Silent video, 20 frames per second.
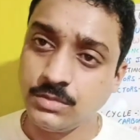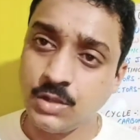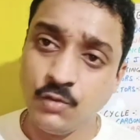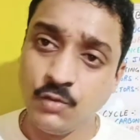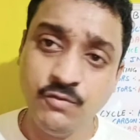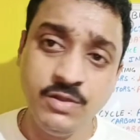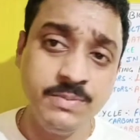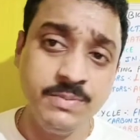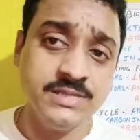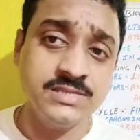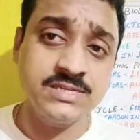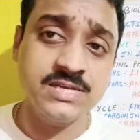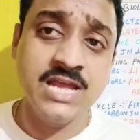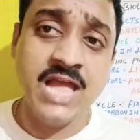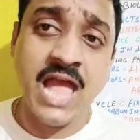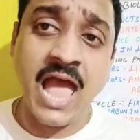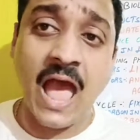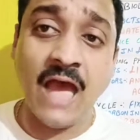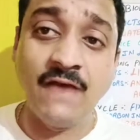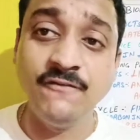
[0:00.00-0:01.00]
we was
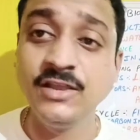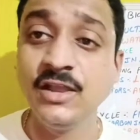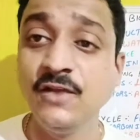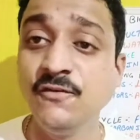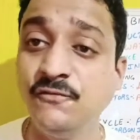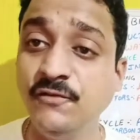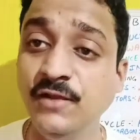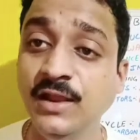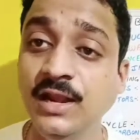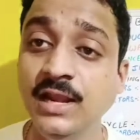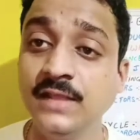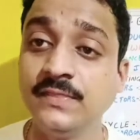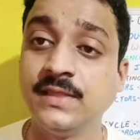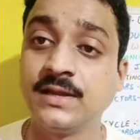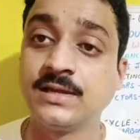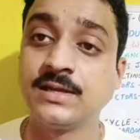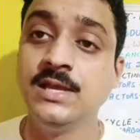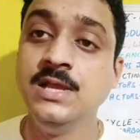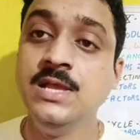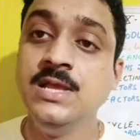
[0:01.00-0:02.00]
having a feeling
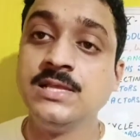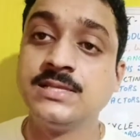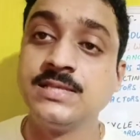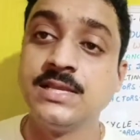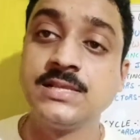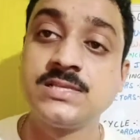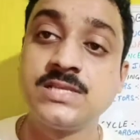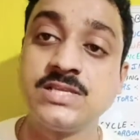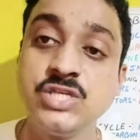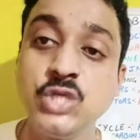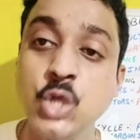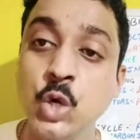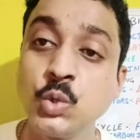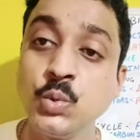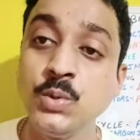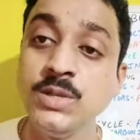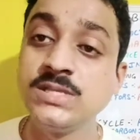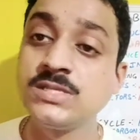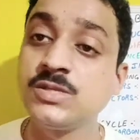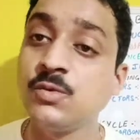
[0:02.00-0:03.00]
that since CO2
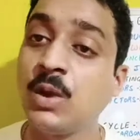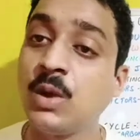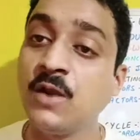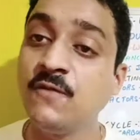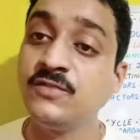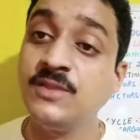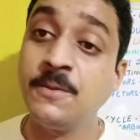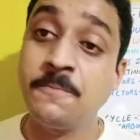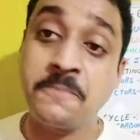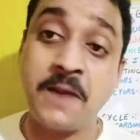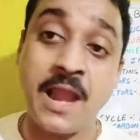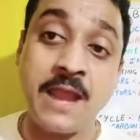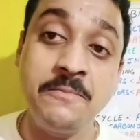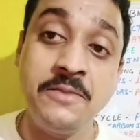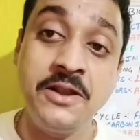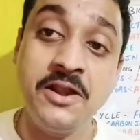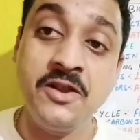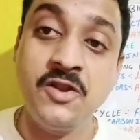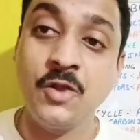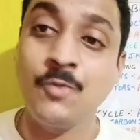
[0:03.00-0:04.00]
is one of the
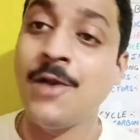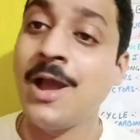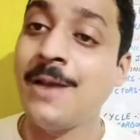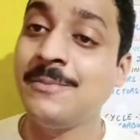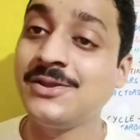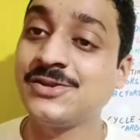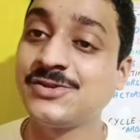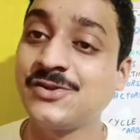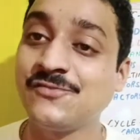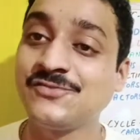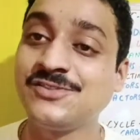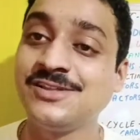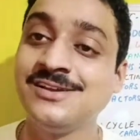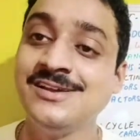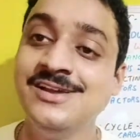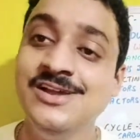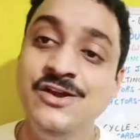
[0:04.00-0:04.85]
primary requirement of the